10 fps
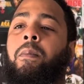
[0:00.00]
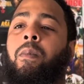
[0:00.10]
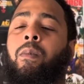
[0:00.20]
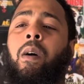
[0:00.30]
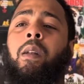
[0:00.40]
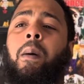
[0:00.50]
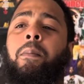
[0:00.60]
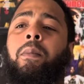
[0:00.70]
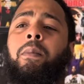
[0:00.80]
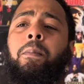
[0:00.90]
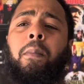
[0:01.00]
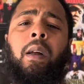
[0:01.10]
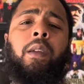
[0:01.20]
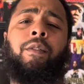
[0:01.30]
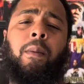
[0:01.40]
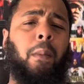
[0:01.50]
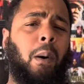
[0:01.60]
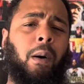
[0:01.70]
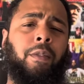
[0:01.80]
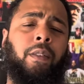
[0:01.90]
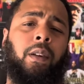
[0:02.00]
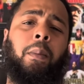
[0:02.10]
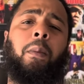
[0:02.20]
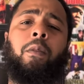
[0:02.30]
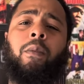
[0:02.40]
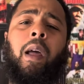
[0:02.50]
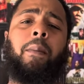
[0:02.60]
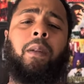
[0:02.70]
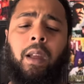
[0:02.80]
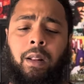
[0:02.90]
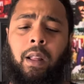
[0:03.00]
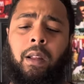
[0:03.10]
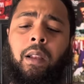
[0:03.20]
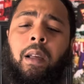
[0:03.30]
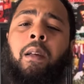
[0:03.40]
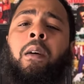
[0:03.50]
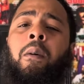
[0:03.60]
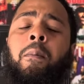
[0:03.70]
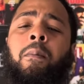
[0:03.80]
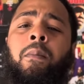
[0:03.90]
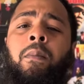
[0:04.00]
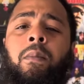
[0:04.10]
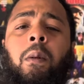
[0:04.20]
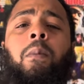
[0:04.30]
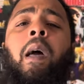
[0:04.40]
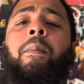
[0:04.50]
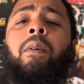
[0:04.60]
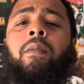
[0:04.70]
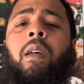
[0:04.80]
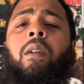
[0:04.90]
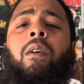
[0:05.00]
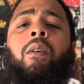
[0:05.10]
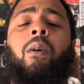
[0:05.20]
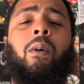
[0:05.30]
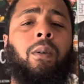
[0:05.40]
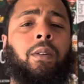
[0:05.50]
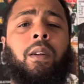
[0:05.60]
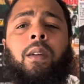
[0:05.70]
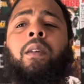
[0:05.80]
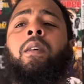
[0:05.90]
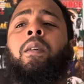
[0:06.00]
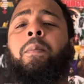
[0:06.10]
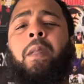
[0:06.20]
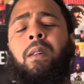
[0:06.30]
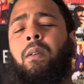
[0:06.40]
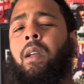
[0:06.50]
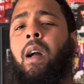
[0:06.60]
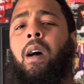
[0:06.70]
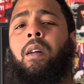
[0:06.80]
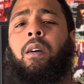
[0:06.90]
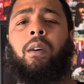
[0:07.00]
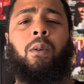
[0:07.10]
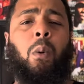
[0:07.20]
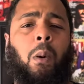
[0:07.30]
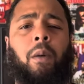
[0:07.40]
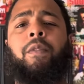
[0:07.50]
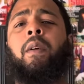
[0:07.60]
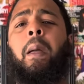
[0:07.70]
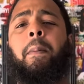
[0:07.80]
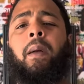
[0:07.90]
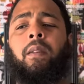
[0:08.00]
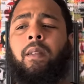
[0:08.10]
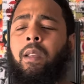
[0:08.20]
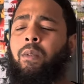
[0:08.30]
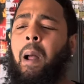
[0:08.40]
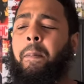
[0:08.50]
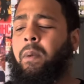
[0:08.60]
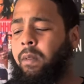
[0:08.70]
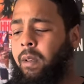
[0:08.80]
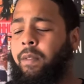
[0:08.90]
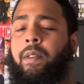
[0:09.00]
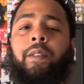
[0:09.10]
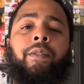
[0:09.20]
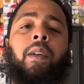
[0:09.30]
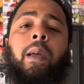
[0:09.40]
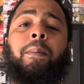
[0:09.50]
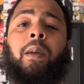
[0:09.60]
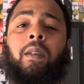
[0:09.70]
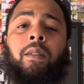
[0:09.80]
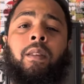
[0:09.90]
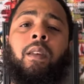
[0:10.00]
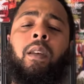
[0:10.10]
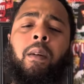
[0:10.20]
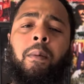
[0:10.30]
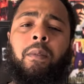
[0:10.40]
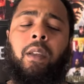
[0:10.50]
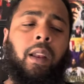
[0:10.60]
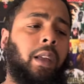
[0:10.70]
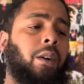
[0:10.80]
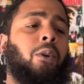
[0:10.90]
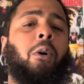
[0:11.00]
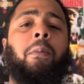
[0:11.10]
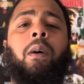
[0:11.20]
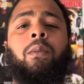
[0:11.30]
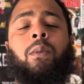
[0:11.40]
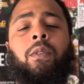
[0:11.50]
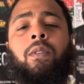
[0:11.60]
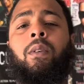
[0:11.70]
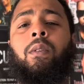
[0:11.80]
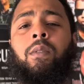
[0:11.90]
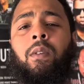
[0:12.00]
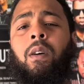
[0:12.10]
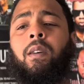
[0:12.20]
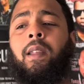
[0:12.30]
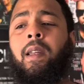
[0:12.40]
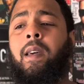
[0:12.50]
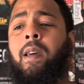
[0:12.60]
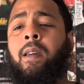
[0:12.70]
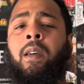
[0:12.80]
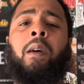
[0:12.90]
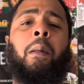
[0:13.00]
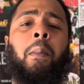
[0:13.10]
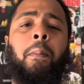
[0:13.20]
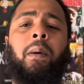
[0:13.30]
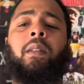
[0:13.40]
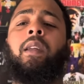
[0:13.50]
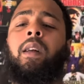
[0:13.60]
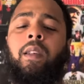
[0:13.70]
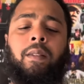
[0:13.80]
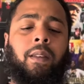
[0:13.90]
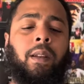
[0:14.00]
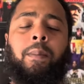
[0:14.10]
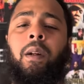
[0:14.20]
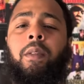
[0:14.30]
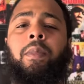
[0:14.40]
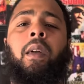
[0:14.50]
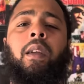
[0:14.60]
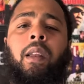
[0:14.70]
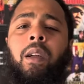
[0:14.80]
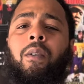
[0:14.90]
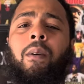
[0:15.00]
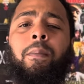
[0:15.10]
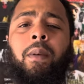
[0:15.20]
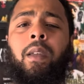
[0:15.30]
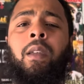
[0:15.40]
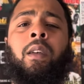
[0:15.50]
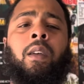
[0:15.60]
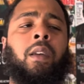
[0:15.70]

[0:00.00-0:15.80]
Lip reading: run up money from off of rap like that? Like, the rappers that are older, they know they got a core fan base. They drop music for the fan base. Yeah, they can go around and do shows and all of that, but they not sitting up here thinking they going to be